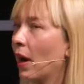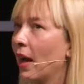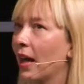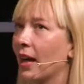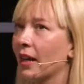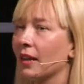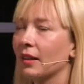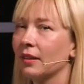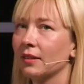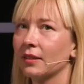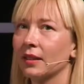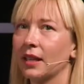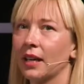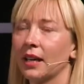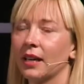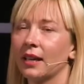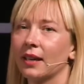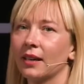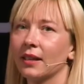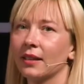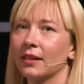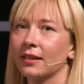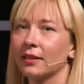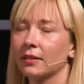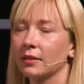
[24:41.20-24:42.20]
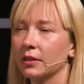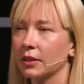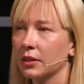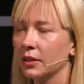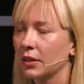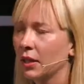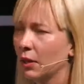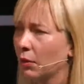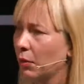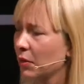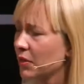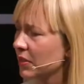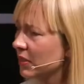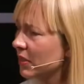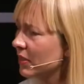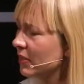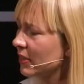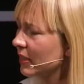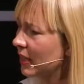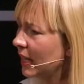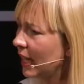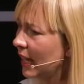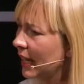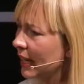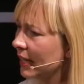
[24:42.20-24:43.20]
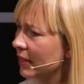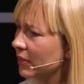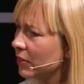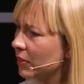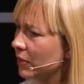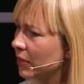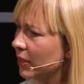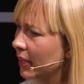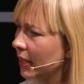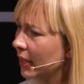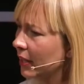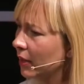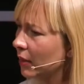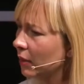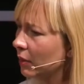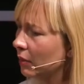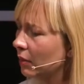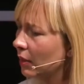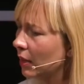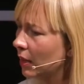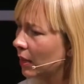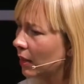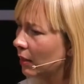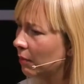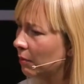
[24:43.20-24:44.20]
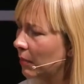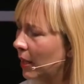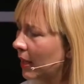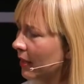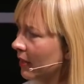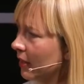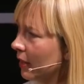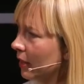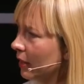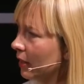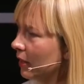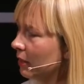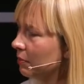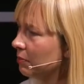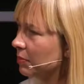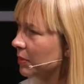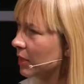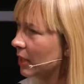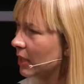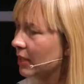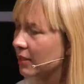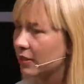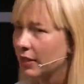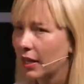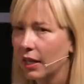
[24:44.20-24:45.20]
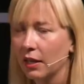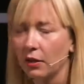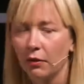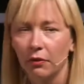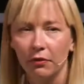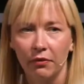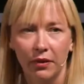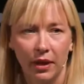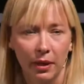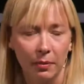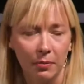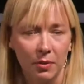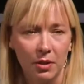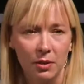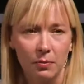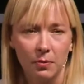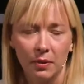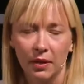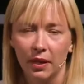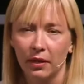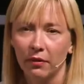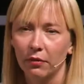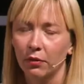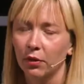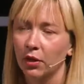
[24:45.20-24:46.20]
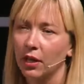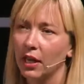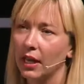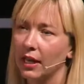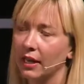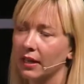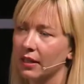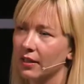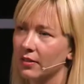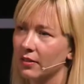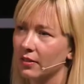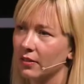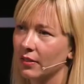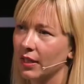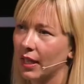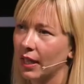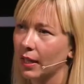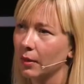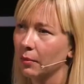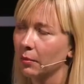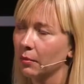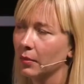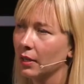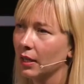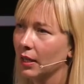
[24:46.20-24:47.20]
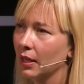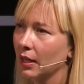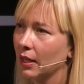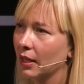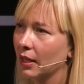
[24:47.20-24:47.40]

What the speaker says: Well, there was this guy today, I think he's kind of famous, but I forgot his name.